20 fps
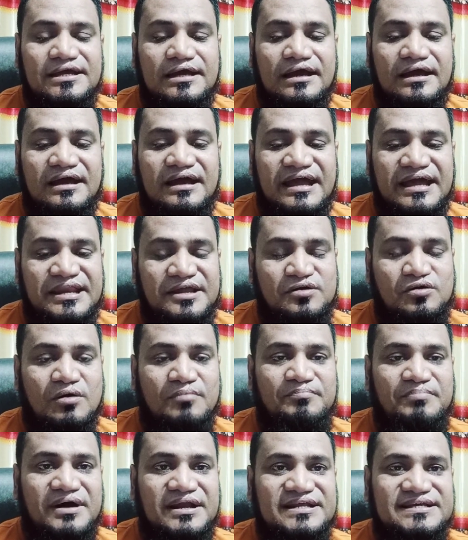any
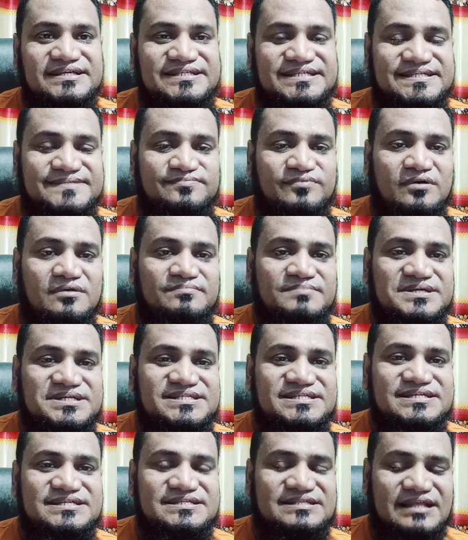companies, small
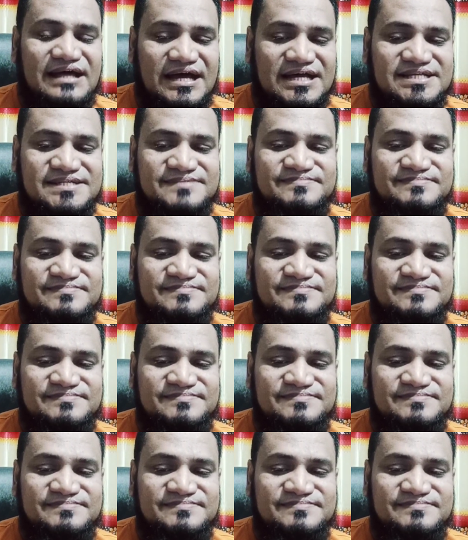business, large